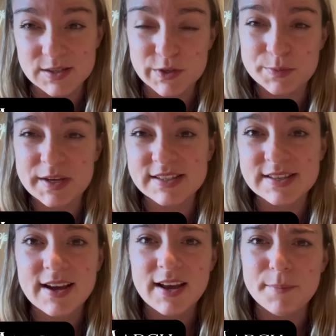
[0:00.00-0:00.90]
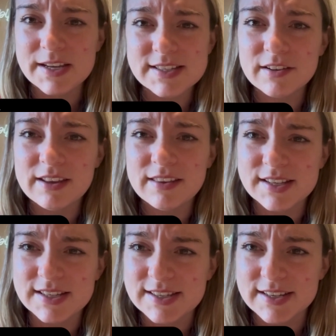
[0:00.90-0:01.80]
which means basically the
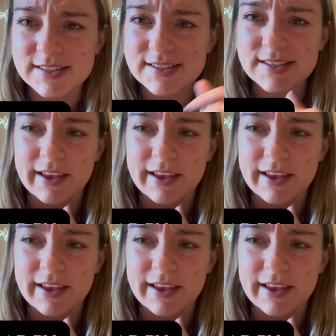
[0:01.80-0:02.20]
distance,